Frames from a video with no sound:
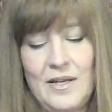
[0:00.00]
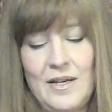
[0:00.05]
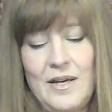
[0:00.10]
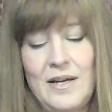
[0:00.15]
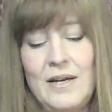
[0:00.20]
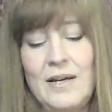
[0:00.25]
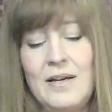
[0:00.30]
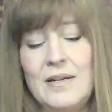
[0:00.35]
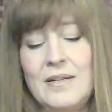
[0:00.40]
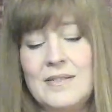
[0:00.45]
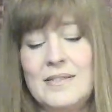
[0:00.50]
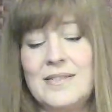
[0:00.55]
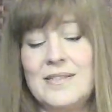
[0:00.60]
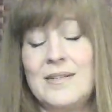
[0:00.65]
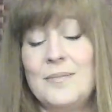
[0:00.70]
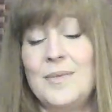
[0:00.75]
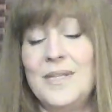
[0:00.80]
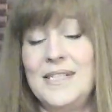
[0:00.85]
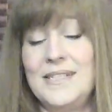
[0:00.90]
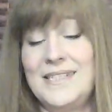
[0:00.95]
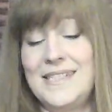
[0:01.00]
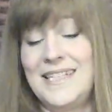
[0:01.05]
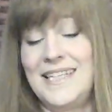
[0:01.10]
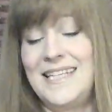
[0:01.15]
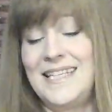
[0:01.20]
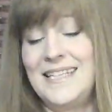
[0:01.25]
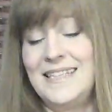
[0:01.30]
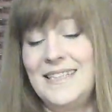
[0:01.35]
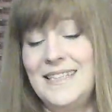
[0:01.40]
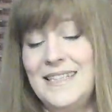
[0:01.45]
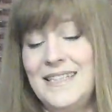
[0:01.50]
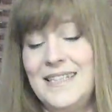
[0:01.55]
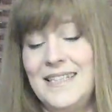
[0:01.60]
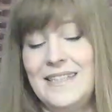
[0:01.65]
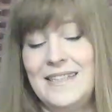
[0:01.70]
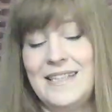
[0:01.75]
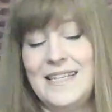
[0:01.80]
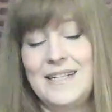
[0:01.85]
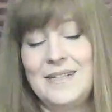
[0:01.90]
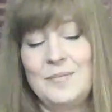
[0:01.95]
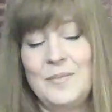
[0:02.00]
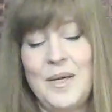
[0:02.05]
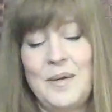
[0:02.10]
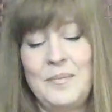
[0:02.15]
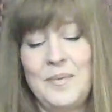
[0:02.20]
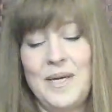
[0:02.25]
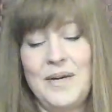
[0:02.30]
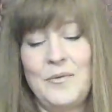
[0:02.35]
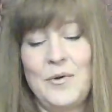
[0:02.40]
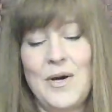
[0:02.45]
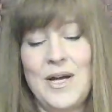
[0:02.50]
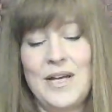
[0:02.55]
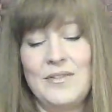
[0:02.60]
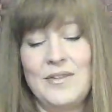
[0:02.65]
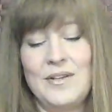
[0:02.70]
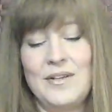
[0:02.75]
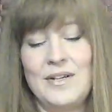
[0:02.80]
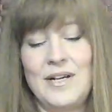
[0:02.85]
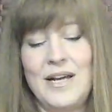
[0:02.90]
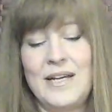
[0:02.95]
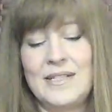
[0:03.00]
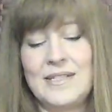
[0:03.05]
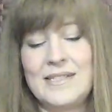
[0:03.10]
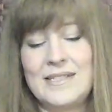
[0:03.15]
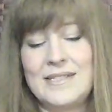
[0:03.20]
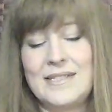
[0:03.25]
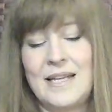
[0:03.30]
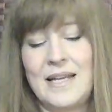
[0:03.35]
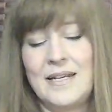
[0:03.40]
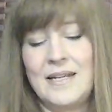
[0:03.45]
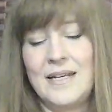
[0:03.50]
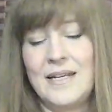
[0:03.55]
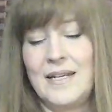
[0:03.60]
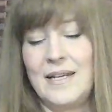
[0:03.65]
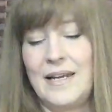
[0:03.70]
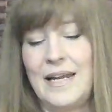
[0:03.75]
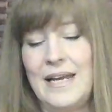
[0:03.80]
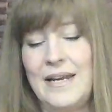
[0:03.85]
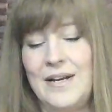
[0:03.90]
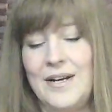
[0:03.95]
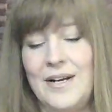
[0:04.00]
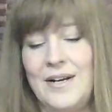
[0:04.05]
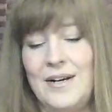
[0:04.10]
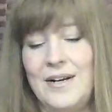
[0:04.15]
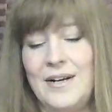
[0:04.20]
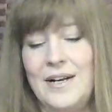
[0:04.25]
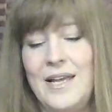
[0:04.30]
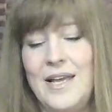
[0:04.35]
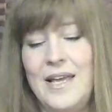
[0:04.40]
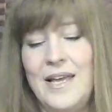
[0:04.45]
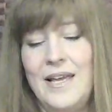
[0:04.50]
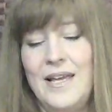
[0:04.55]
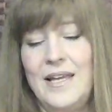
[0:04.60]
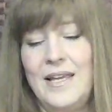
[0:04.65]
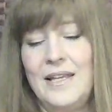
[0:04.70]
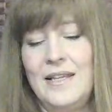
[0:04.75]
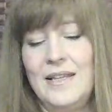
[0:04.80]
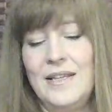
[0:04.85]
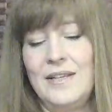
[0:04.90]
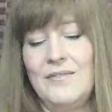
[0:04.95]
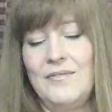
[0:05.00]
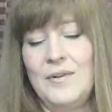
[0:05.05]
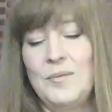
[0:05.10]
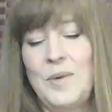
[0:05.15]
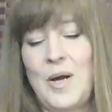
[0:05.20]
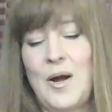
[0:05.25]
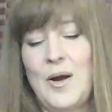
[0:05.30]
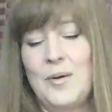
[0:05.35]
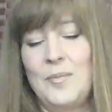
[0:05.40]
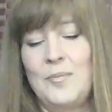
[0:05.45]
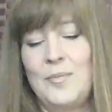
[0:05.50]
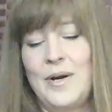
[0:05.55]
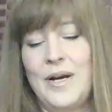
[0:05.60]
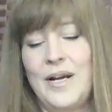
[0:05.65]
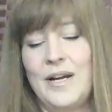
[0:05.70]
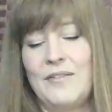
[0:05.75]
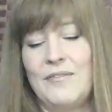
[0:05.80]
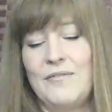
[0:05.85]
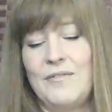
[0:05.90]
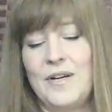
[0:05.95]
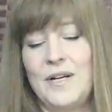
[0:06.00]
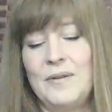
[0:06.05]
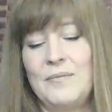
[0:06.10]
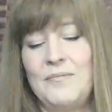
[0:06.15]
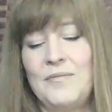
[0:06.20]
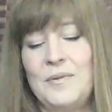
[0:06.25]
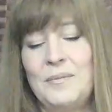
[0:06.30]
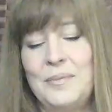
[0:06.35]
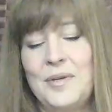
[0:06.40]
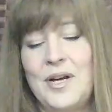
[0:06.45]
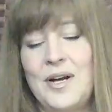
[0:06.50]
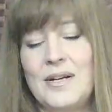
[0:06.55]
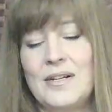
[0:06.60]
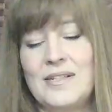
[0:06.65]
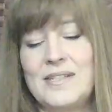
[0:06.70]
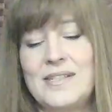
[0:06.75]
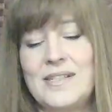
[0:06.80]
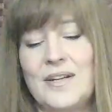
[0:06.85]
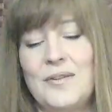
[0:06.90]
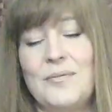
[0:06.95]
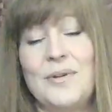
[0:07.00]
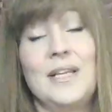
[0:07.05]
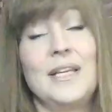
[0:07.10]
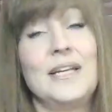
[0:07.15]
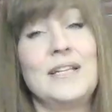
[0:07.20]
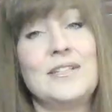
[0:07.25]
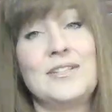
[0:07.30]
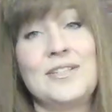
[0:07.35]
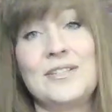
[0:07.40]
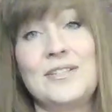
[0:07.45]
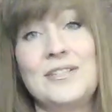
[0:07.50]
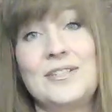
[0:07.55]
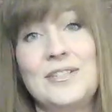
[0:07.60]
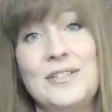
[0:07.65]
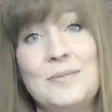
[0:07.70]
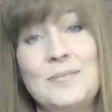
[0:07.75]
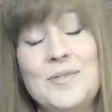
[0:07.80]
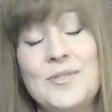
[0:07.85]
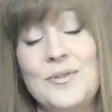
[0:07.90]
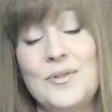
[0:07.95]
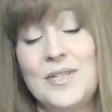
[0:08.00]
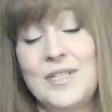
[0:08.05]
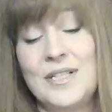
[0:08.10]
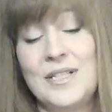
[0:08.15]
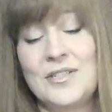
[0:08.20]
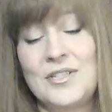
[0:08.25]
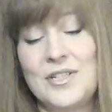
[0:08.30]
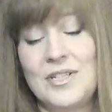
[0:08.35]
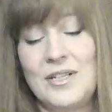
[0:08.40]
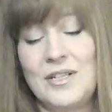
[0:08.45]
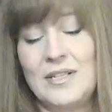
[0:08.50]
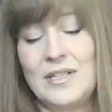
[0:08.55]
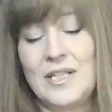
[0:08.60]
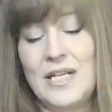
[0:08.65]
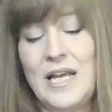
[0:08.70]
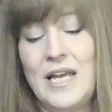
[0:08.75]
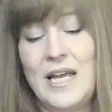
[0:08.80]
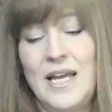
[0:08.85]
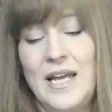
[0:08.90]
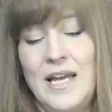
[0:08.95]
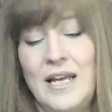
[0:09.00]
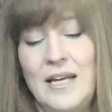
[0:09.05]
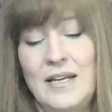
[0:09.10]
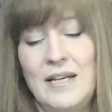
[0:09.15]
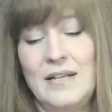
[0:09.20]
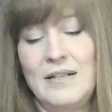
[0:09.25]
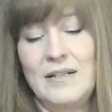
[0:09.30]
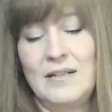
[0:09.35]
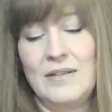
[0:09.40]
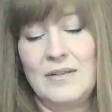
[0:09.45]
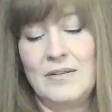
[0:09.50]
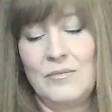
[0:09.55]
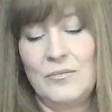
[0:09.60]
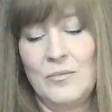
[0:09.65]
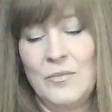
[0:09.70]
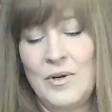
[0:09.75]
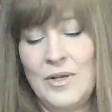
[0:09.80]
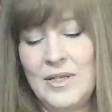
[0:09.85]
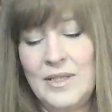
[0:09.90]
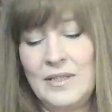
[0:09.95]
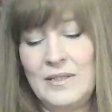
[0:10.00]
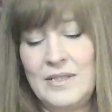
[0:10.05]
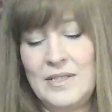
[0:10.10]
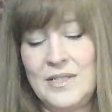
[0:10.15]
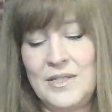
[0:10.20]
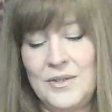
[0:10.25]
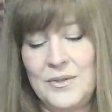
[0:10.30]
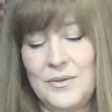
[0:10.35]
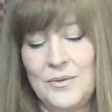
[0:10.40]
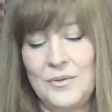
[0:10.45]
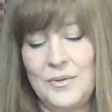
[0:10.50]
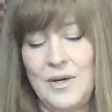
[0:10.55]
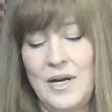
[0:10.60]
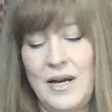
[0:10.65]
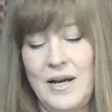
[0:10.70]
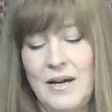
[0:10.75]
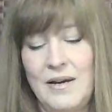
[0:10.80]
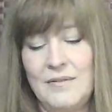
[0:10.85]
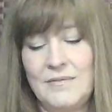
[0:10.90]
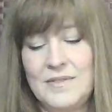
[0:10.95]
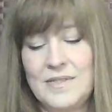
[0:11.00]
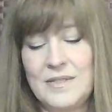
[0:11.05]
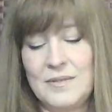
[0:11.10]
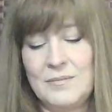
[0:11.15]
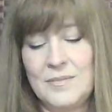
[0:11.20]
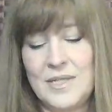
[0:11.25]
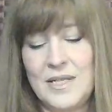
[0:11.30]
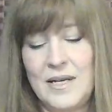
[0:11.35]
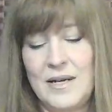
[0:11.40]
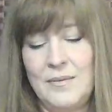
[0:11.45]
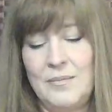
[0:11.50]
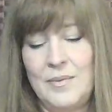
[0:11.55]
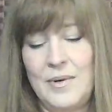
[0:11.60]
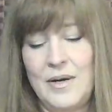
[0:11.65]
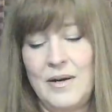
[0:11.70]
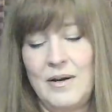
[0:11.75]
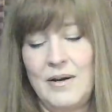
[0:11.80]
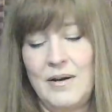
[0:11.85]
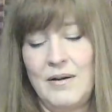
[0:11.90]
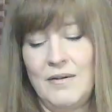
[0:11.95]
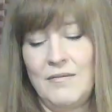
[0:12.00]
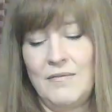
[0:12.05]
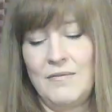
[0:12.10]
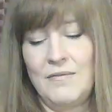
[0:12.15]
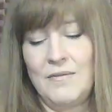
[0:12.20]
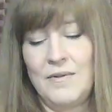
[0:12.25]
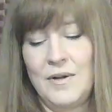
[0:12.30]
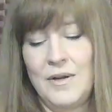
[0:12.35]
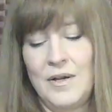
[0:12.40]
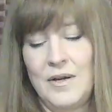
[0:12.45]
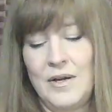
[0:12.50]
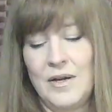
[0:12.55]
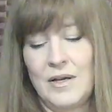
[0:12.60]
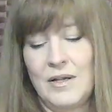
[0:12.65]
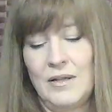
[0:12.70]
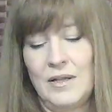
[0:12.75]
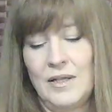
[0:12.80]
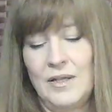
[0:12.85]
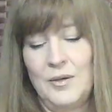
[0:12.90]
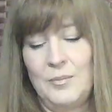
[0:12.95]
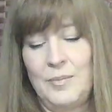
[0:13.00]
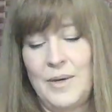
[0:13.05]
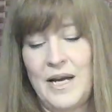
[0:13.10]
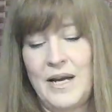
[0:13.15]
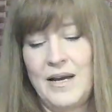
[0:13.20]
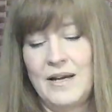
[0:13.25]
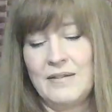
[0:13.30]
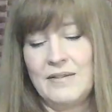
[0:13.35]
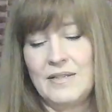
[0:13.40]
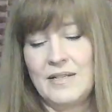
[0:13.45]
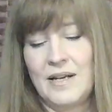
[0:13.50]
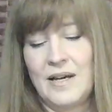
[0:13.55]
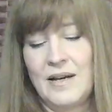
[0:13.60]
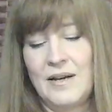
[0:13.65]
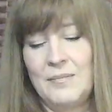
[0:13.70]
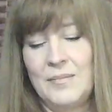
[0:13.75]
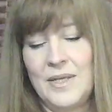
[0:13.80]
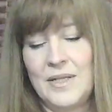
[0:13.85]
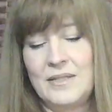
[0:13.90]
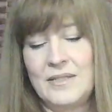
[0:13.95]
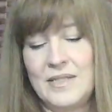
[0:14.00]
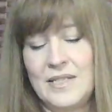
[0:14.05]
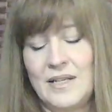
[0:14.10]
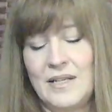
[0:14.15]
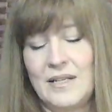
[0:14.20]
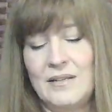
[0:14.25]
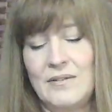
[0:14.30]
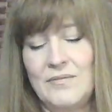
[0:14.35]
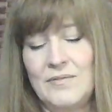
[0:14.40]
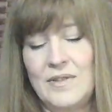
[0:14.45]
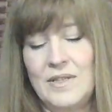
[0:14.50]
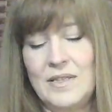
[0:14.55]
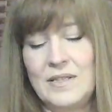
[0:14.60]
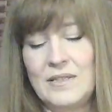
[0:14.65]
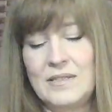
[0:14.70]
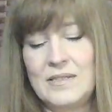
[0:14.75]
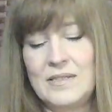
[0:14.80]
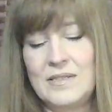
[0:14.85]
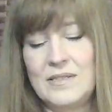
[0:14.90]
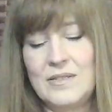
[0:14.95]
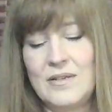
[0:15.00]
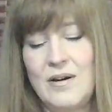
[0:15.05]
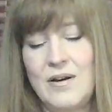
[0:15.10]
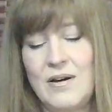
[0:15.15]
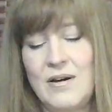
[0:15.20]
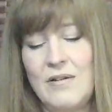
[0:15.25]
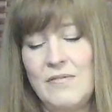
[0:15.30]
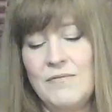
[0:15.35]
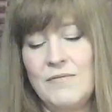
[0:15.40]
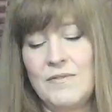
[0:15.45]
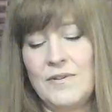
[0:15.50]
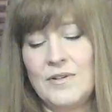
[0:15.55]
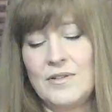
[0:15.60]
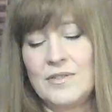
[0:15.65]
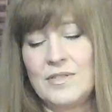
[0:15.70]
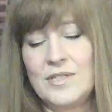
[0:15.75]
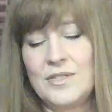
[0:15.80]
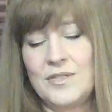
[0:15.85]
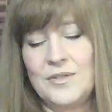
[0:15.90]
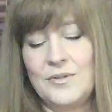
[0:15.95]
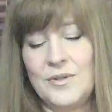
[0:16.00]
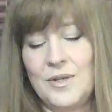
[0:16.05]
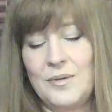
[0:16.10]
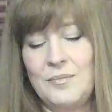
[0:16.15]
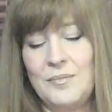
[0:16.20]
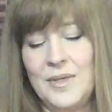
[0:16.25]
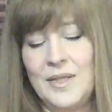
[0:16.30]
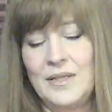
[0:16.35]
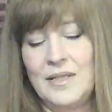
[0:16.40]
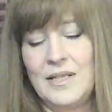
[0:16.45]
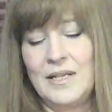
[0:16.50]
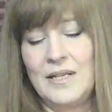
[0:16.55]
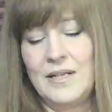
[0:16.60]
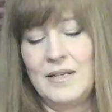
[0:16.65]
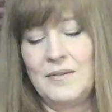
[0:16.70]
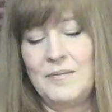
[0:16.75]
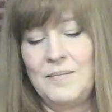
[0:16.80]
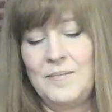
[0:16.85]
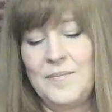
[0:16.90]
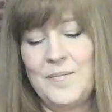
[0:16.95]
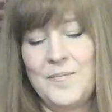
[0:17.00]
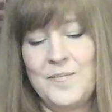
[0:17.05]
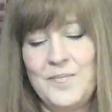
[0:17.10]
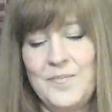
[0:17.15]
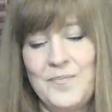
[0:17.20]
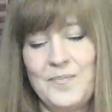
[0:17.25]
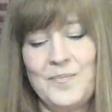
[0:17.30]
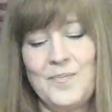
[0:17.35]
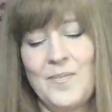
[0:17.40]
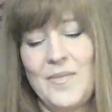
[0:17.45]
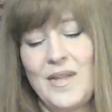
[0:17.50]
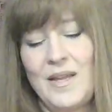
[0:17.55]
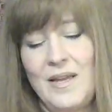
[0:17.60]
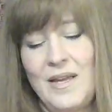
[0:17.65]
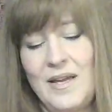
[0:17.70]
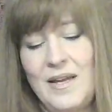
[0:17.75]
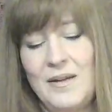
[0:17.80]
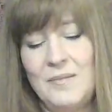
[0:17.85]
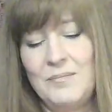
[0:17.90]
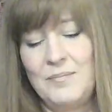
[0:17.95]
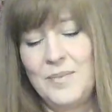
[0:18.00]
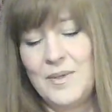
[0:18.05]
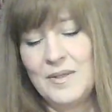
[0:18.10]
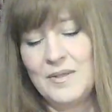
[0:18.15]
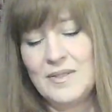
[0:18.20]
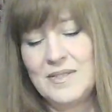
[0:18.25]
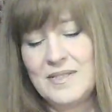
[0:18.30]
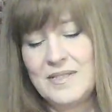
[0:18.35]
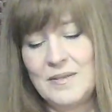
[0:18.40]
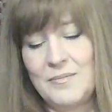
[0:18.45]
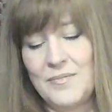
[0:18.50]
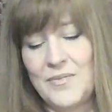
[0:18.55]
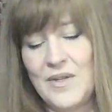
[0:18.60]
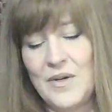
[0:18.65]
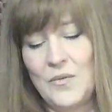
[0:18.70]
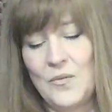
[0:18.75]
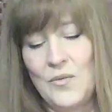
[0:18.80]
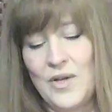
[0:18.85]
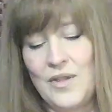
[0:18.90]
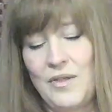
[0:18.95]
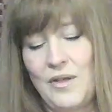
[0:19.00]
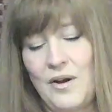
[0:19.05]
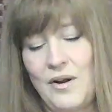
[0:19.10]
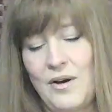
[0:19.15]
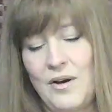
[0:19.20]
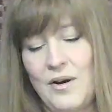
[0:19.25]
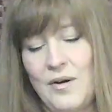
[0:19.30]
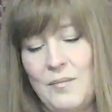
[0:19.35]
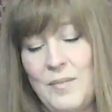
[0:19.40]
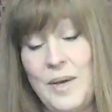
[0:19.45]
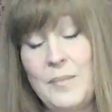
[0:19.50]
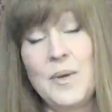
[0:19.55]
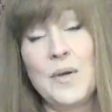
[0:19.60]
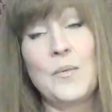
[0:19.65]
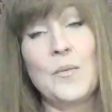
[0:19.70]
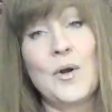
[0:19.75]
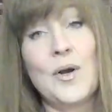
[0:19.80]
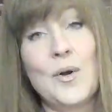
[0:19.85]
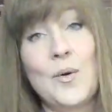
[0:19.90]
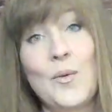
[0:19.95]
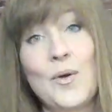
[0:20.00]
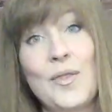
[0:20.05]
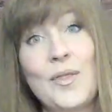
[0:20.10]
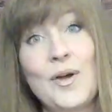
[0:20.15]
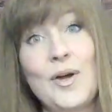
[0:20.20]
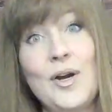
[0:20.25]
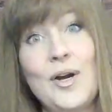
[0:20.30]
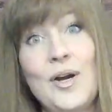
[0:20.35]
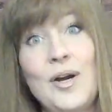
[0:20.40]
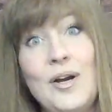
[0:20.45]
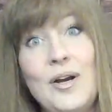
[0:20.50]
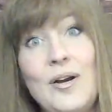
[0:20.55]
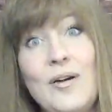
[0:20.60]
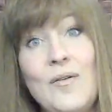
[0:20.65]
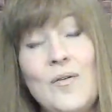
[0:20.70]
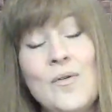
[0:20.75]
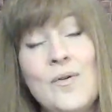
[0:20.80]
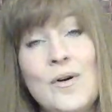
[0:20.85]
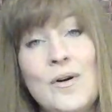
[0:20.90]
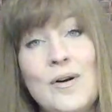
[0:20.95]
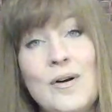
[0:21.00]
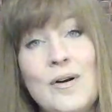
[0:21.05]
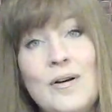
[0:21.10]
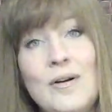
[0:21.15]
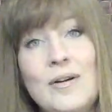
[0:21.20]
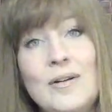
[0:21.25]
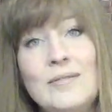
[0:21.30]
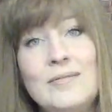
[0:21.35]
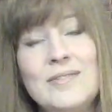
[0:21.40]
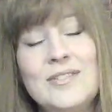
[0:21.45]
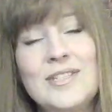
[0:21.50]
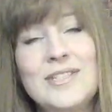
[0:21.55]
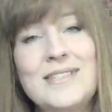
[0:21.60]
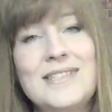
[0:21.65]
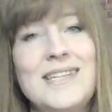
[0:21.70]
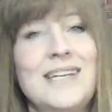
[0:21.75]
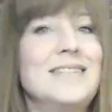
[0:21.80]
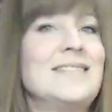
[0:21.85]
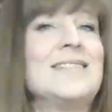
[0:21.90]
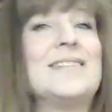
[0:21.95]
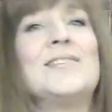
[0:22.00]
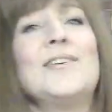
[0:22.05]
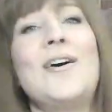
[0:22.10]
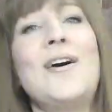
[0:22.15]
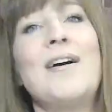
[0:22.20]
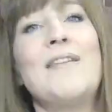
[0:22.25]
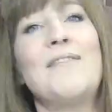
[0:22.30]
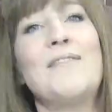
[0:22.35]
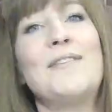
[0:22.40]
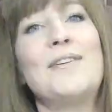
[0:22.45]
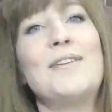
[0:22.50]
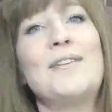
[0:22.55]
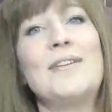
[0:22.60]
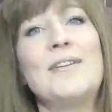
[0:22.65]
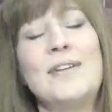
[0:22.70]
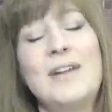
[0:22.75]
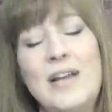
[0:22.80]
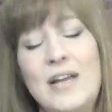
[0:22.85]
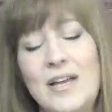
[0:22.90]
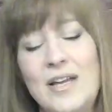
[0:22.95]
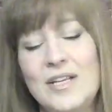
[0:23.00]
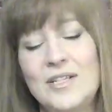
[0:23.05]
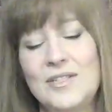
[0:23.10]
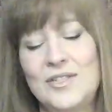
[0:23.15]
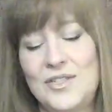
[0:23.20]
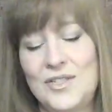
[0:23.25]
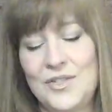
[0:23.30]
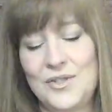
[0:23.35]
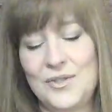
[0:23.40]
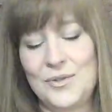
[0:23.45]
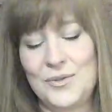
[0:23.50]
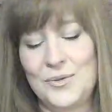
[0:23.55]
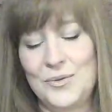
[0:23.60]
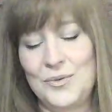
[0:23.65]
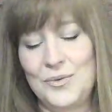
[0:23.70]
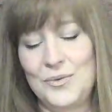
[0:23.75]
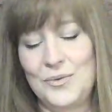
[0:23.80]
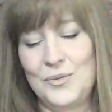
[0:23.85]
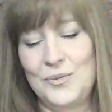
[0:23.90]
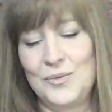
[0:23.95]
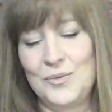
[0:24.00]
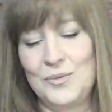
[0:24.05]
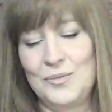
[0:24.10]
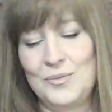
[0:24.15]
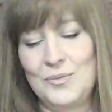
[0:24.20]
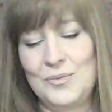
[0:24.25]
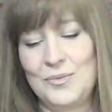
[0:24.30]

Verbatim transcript: Uh, somebody's healing, and that may be why they're ascending here. Healing from heartbreak, freedom from toxic relationships or addiction, and wanting to have some type of clear path to come in to give this offer to Camila and build something with her, maybe work with her, or just as an offer to